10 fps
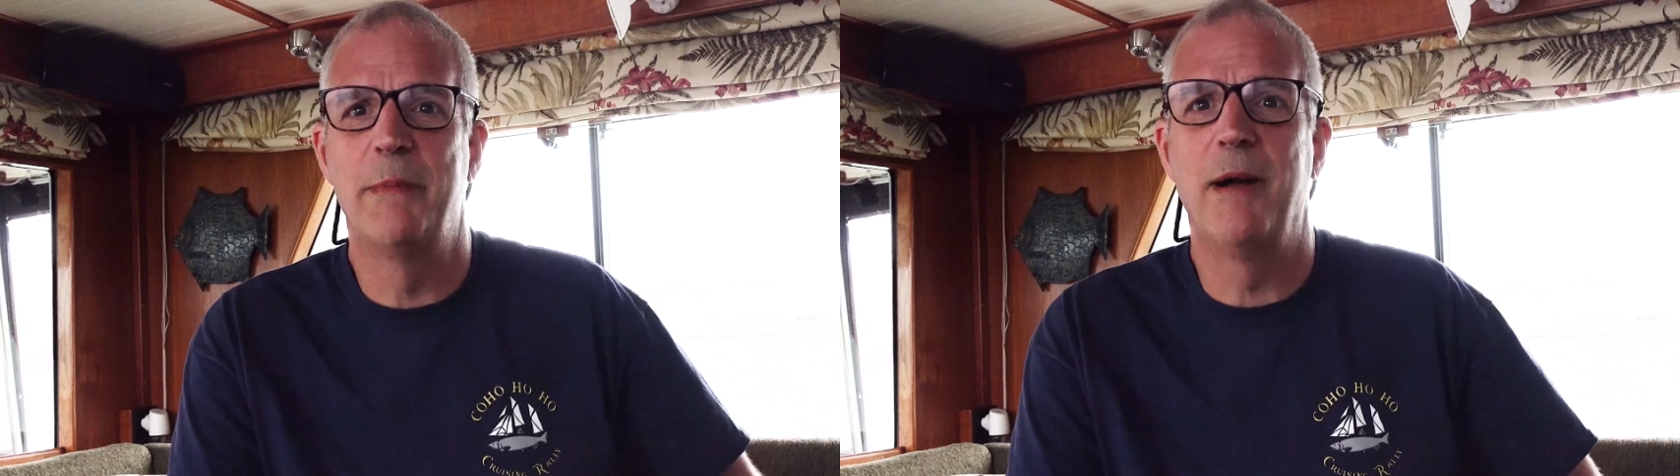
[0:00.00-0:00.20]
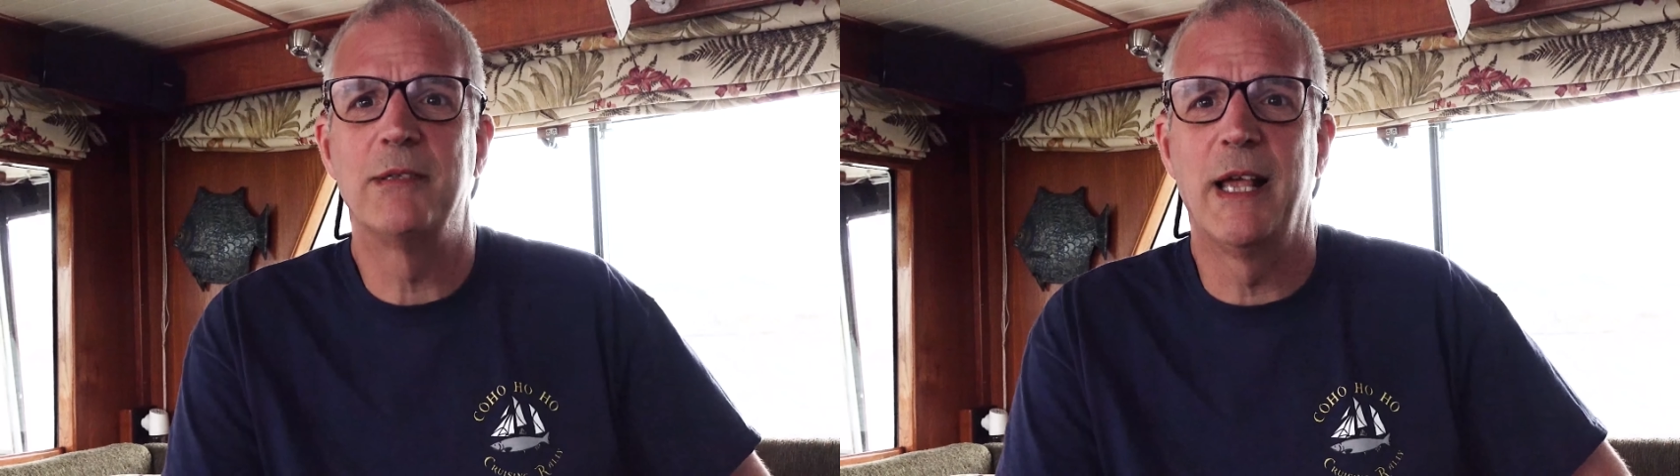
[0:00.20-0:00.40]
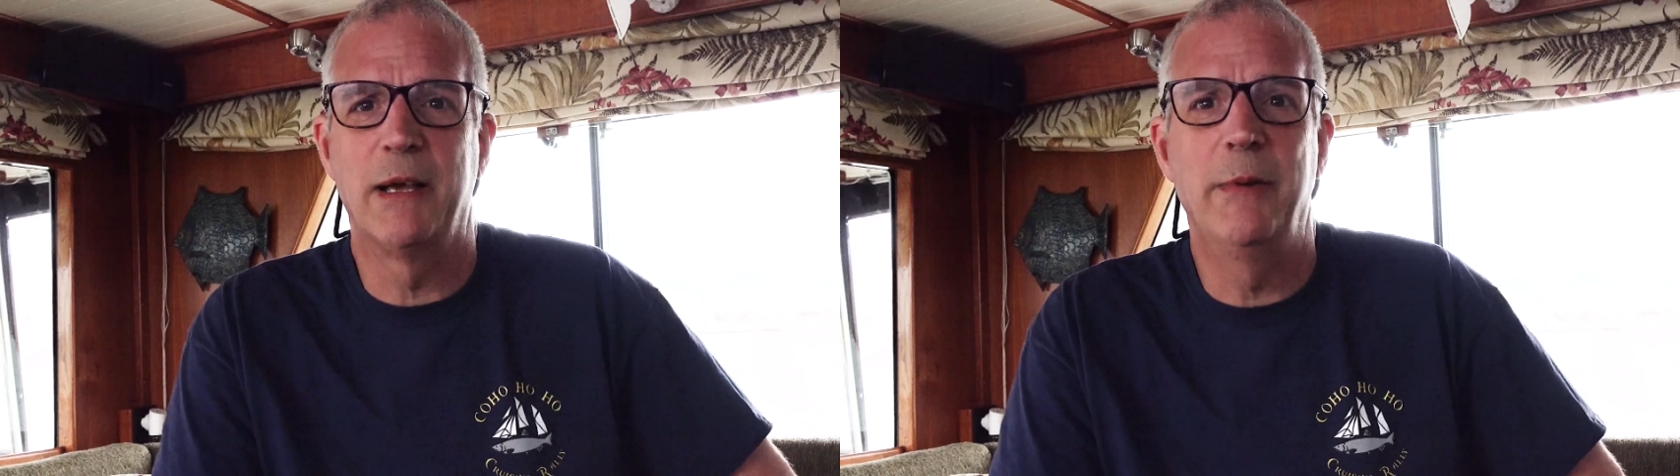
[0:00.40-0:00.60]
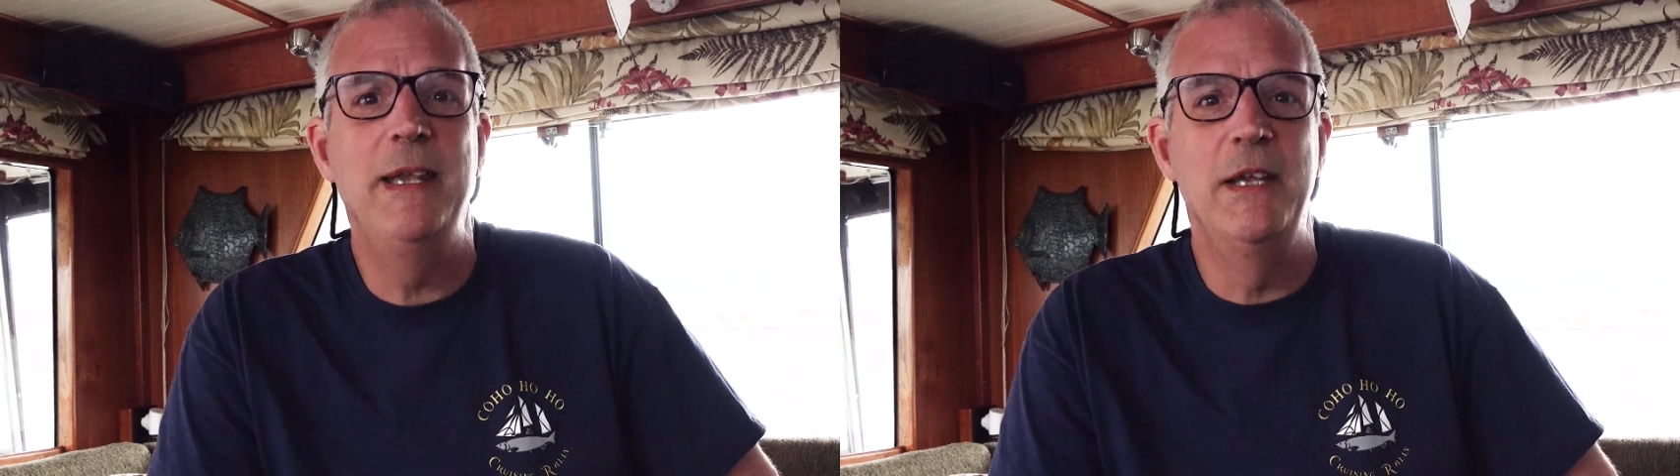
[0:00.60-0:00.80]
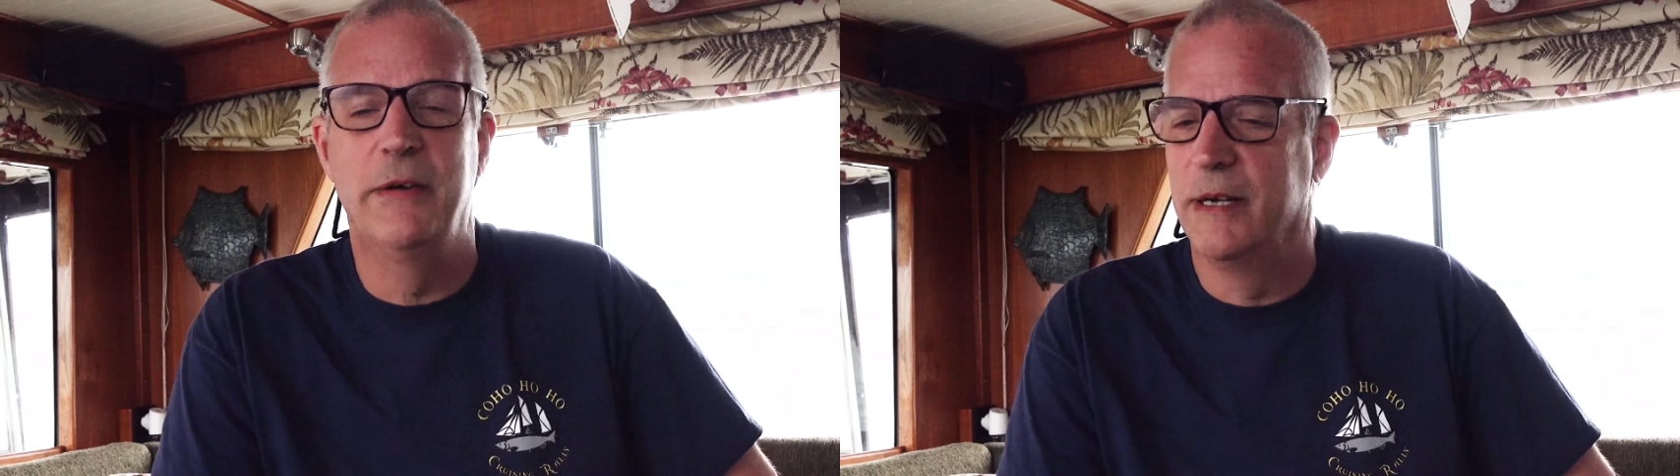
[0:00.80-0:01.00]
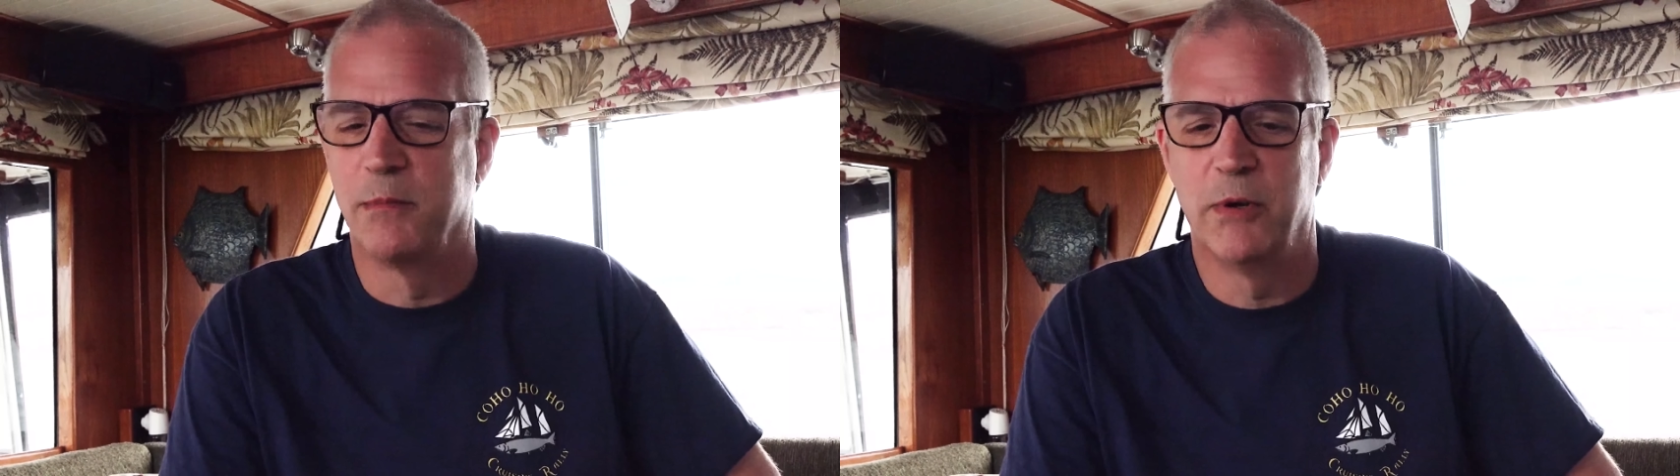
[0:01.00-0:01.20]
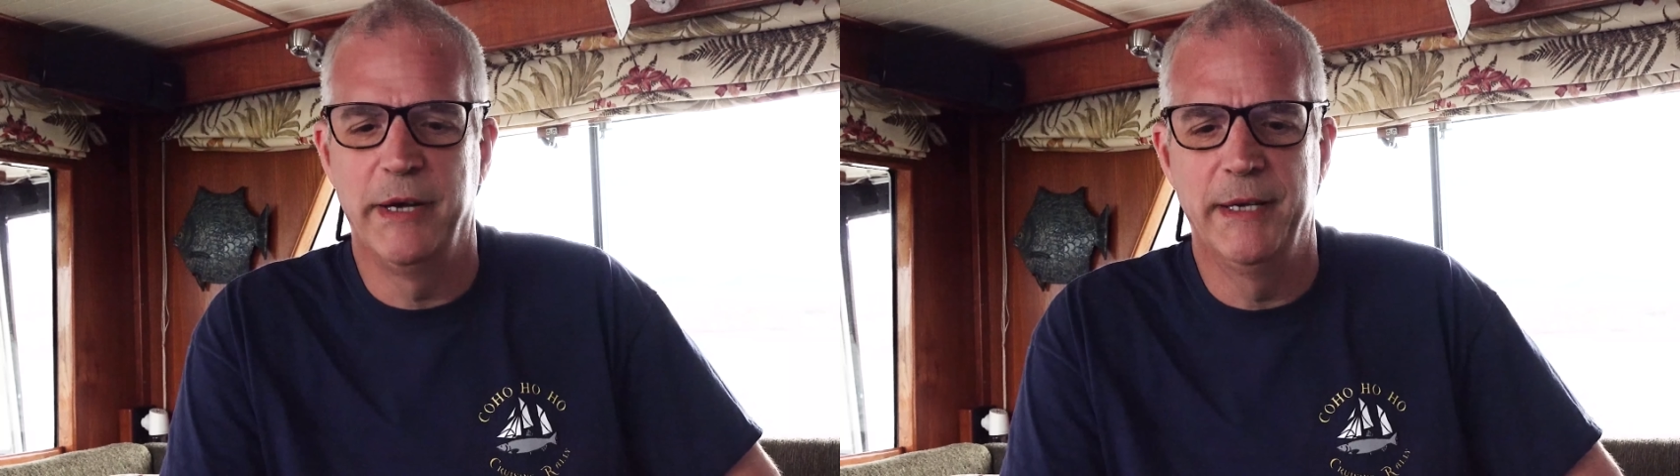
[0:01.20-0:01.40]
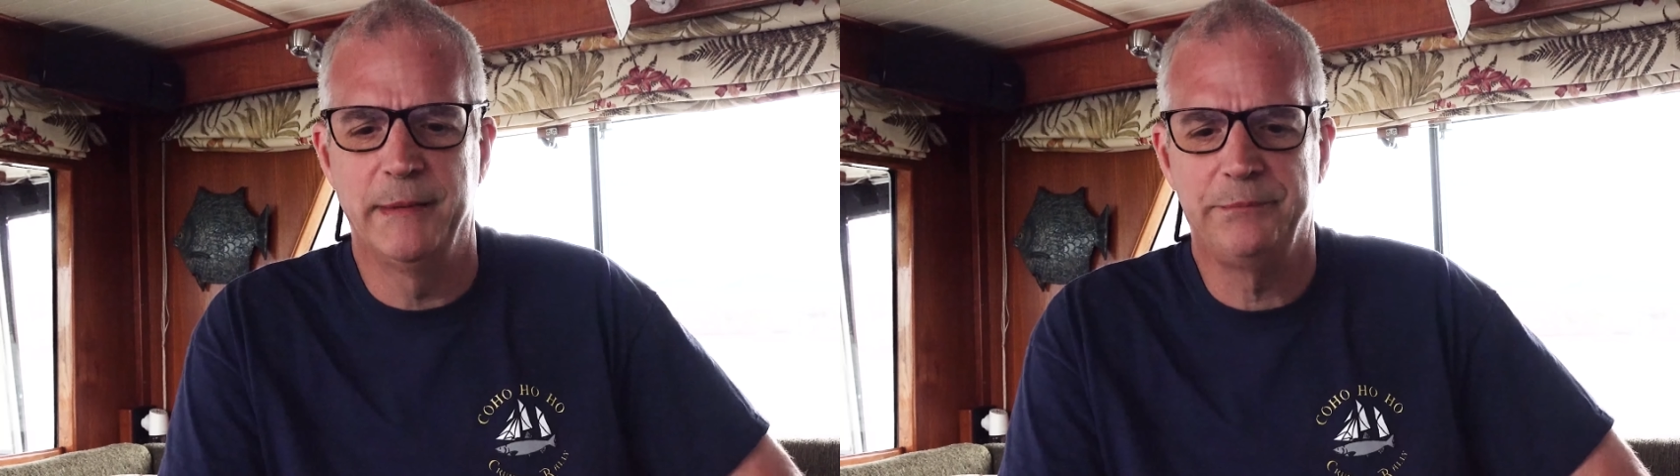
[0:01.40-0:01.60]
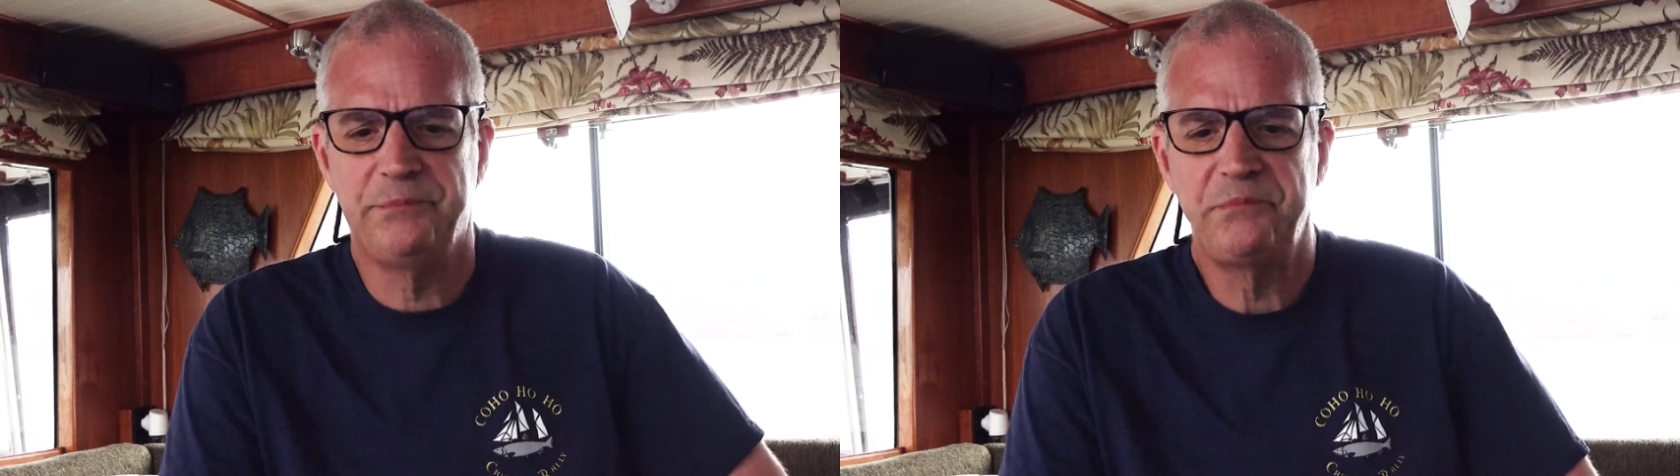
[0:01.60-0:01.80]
boats like we do in a marina,